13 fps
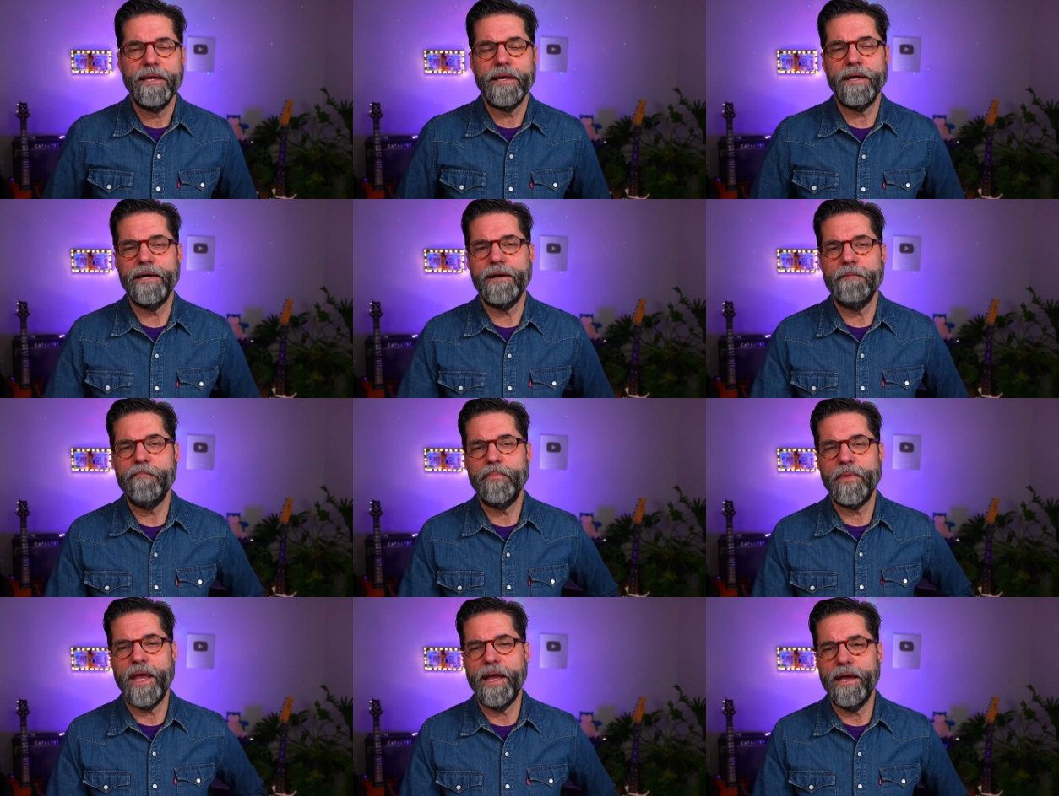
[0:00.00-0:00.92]

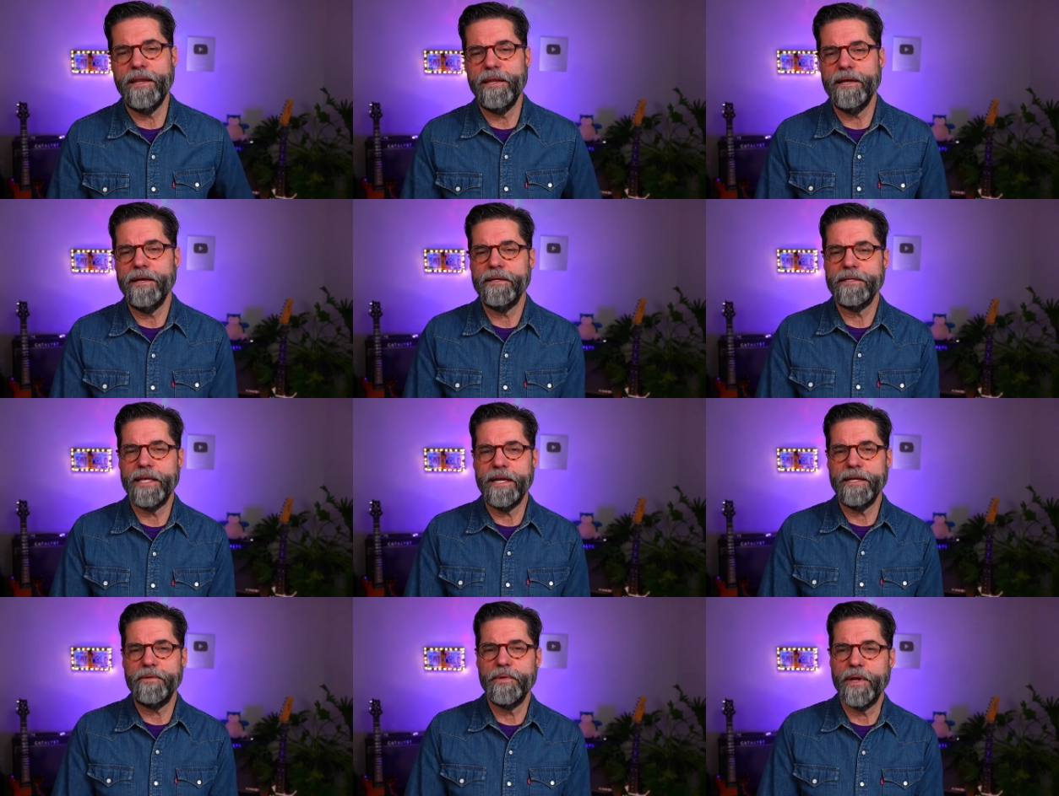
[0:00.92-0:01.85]
And
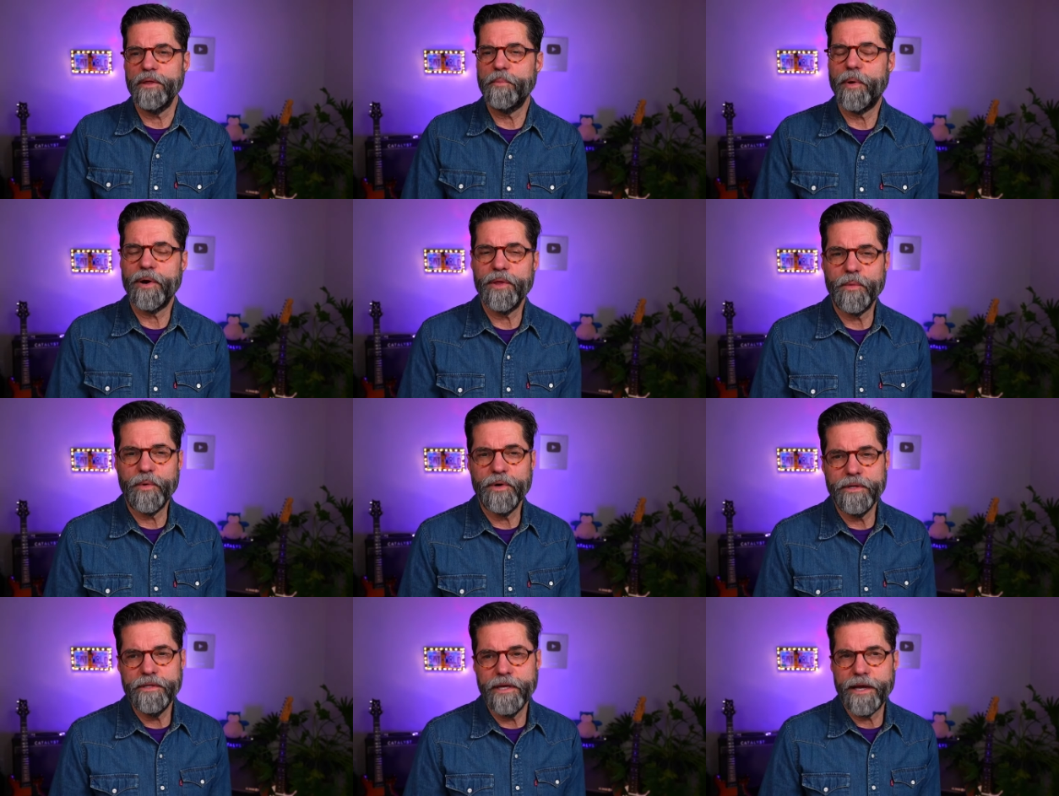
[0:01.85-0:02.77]
getting to another part of the
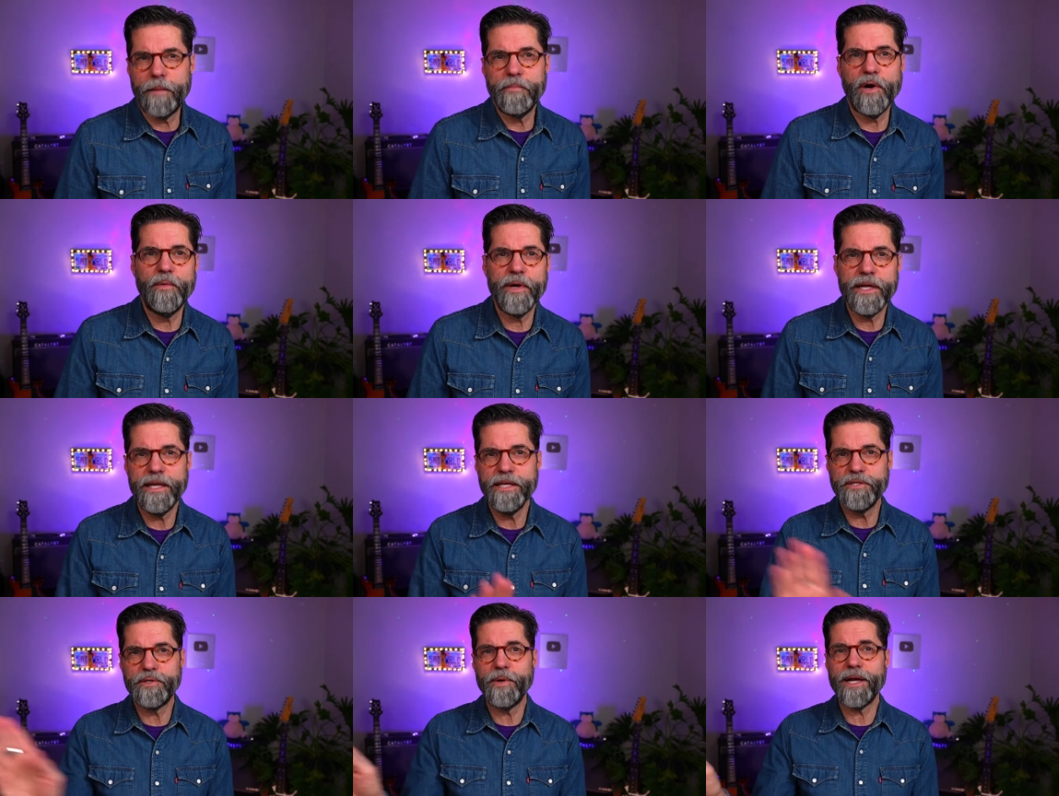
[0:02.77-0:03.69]
world. I'm going
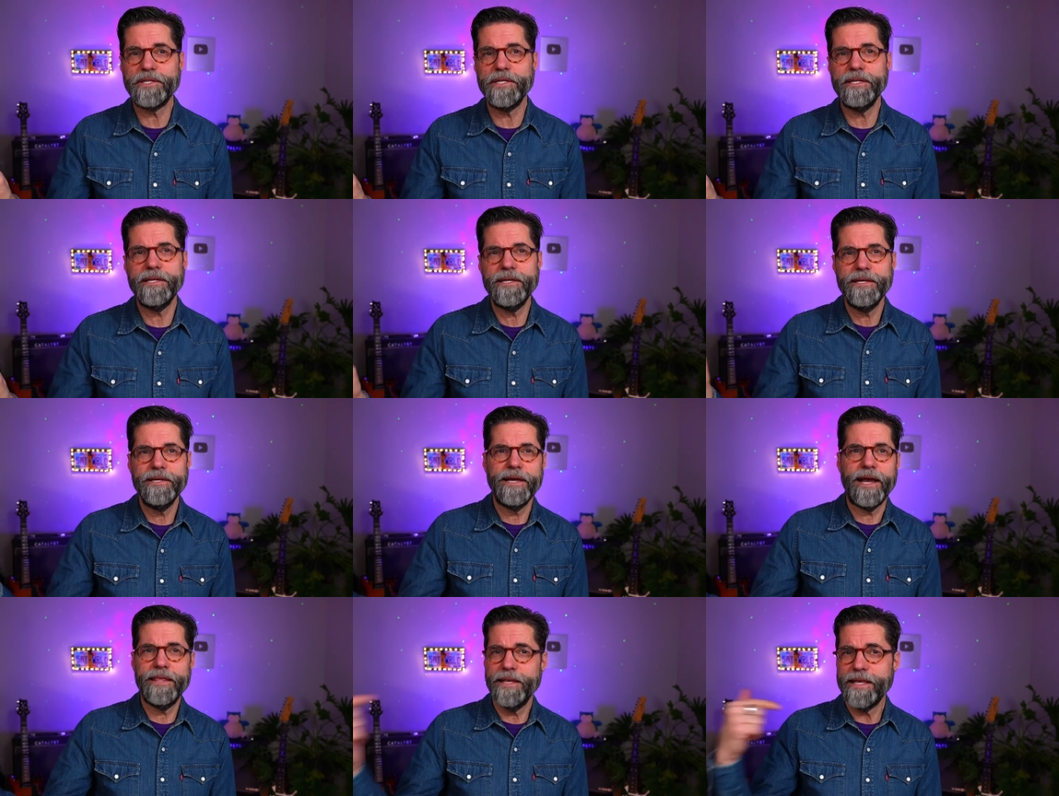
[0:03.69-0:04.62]
his direction.
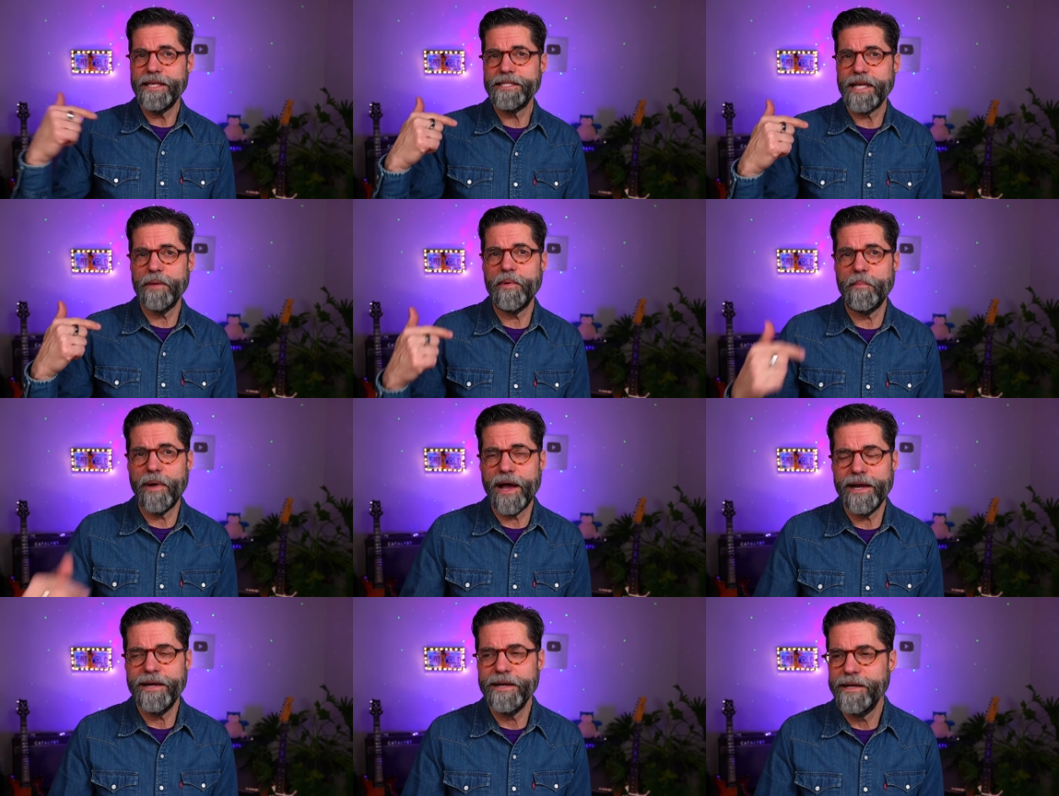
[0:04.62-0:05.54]
I think he's coming
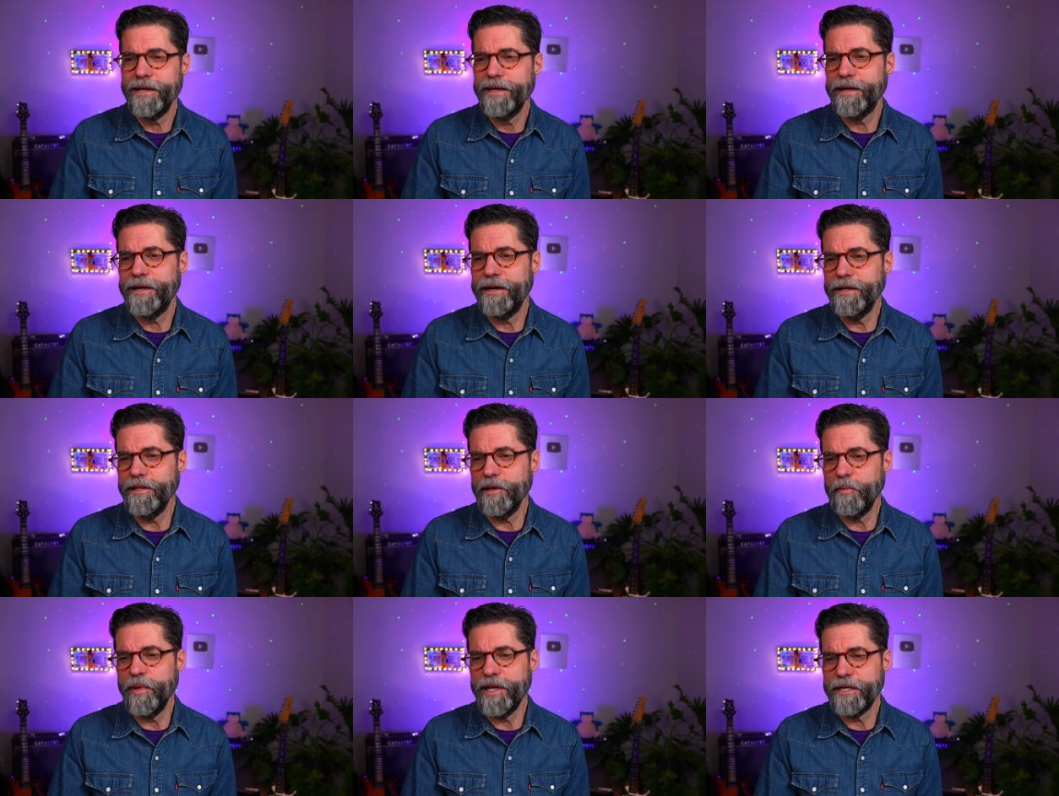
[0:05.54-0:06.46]
mine a
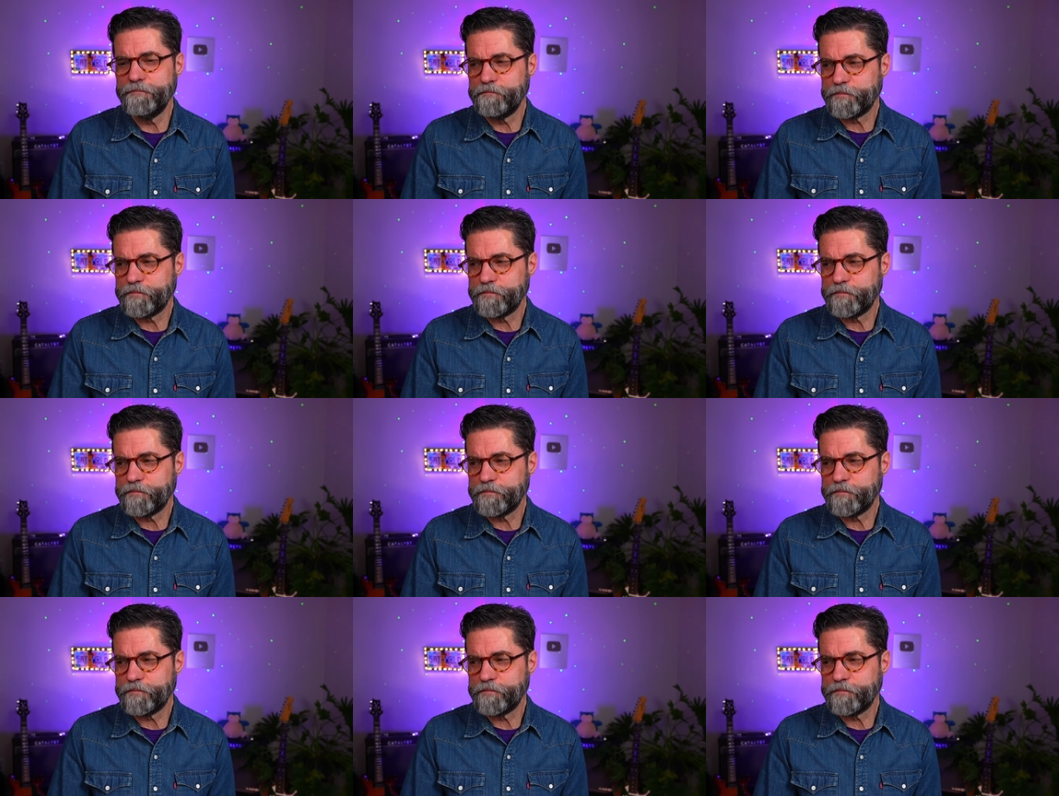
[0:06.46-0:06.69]
little bit.